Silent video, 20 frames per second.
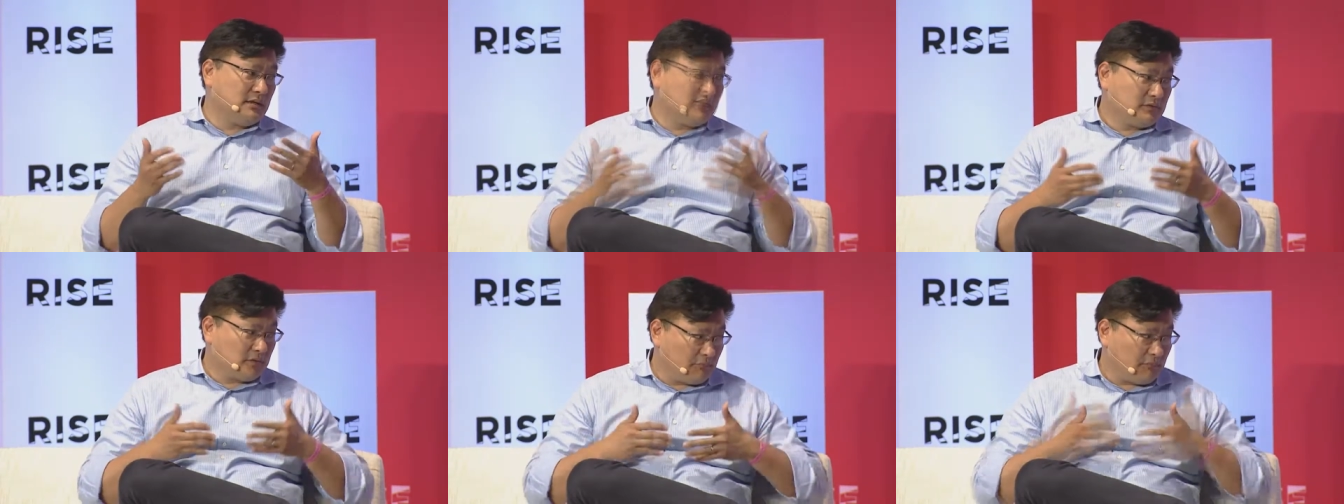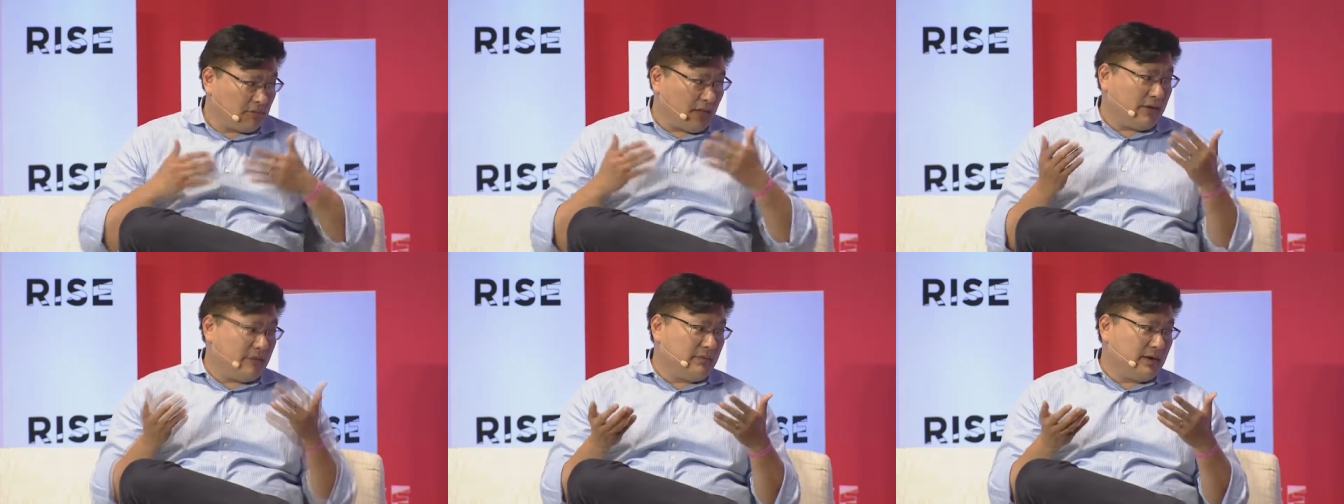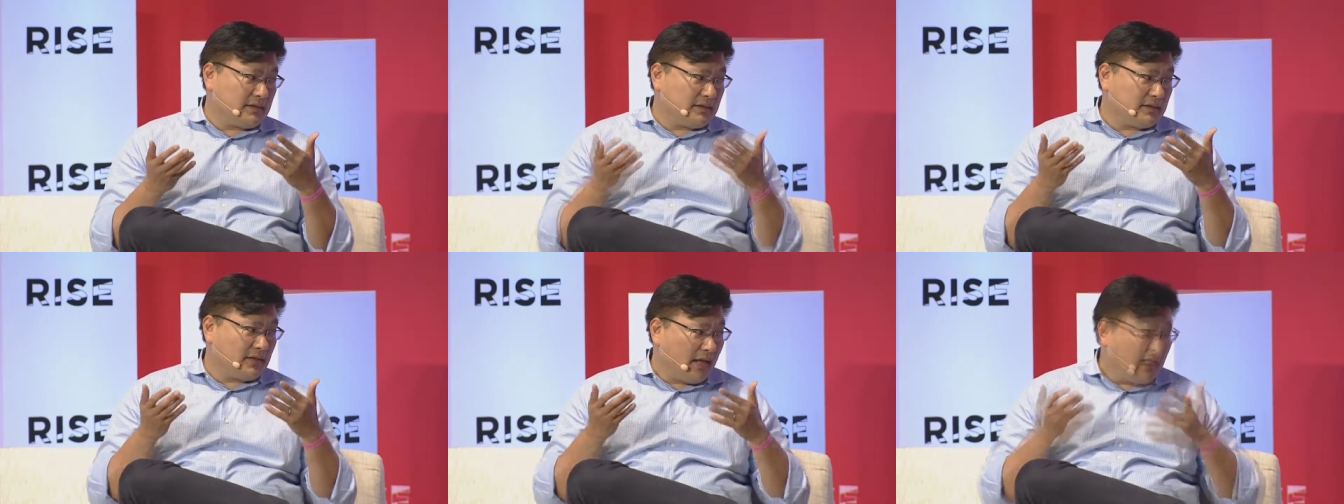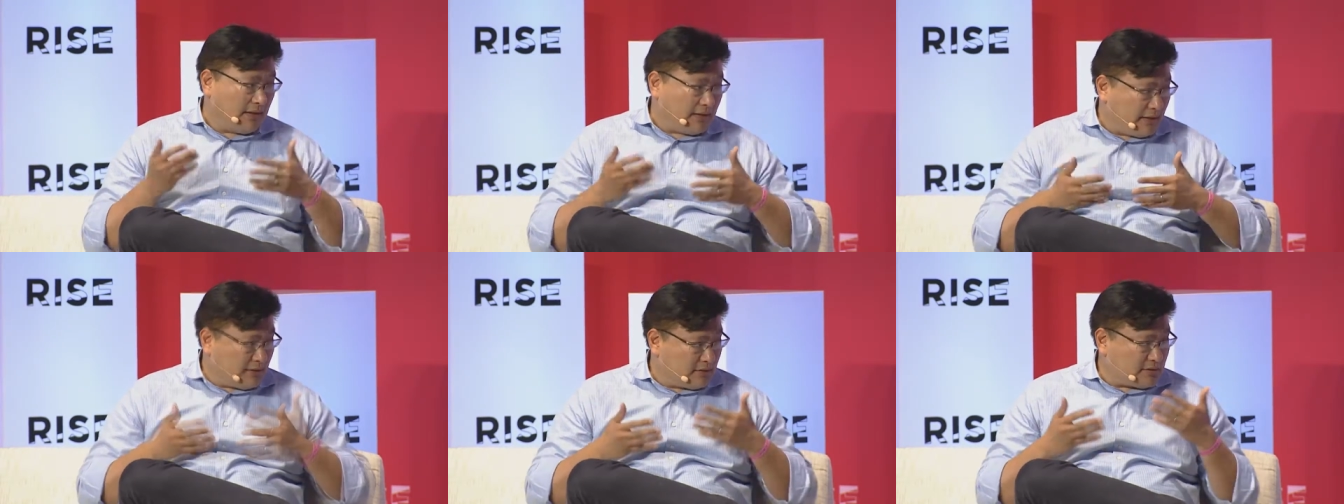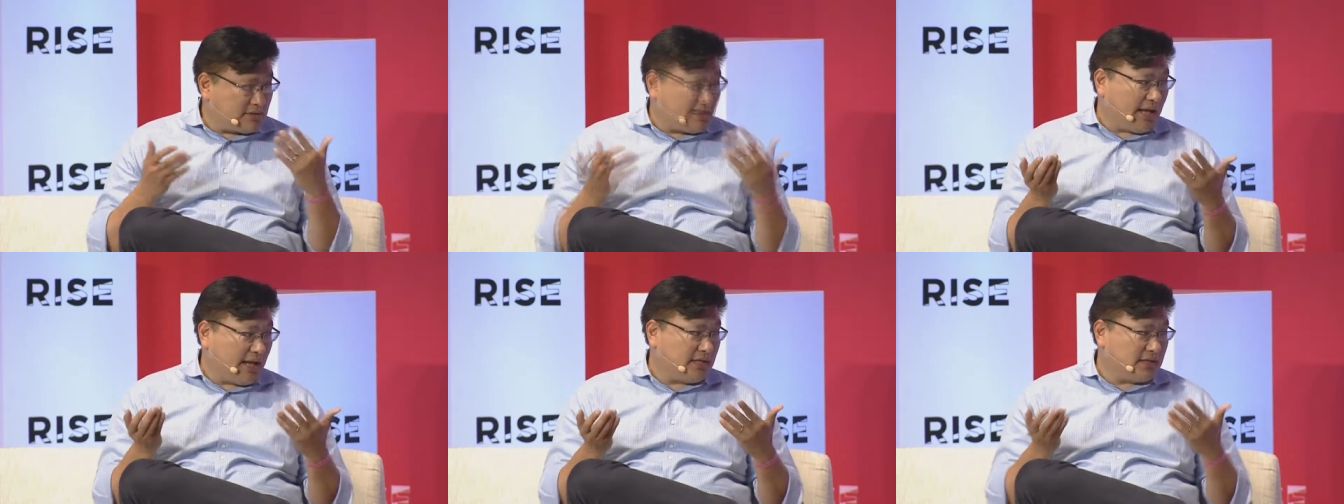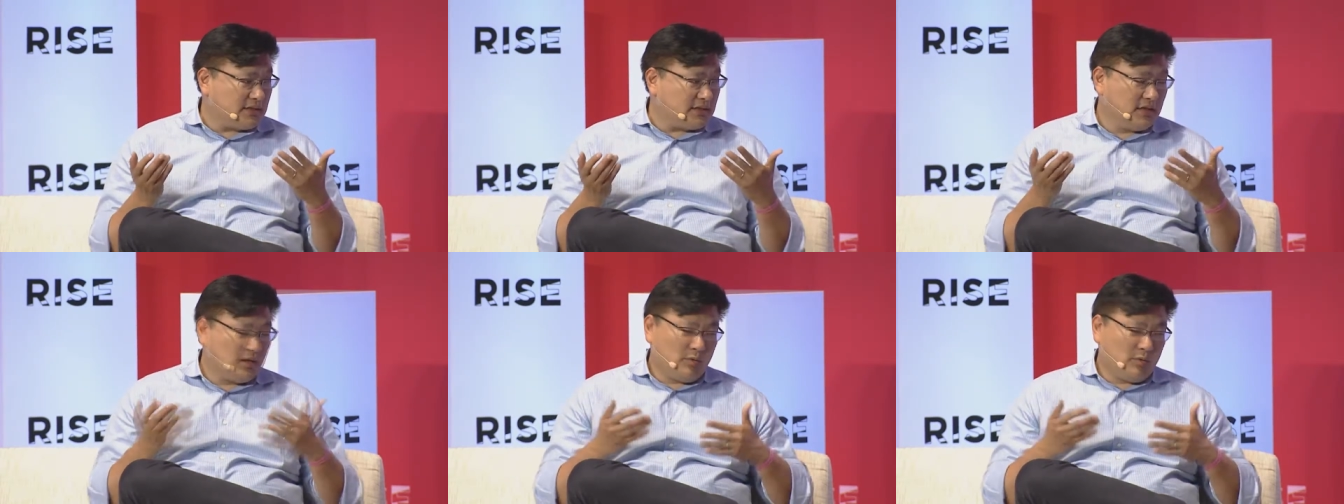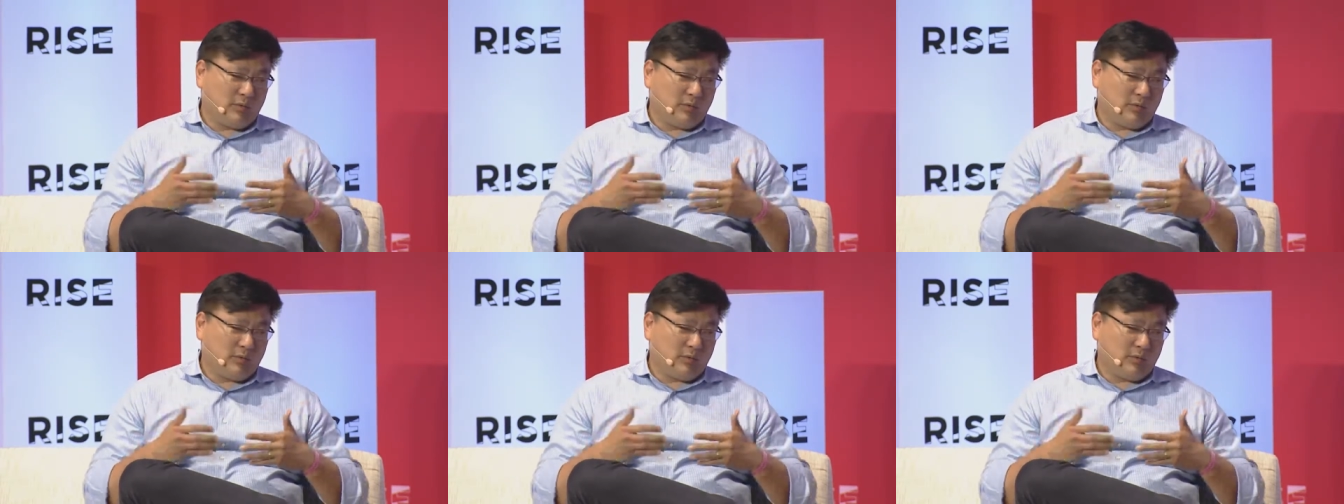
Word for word: to play with at later stage